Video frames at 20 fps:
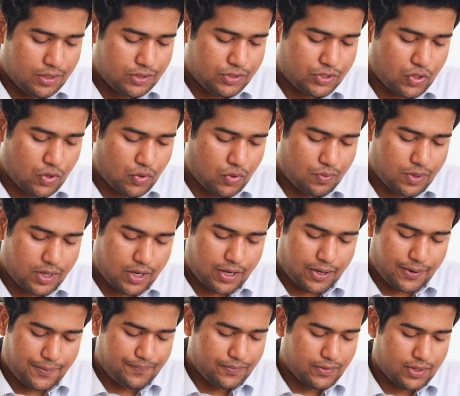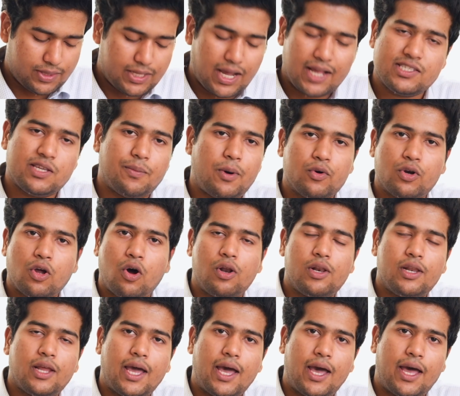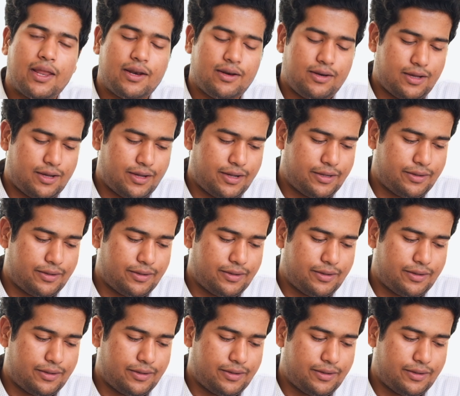So that's about all, and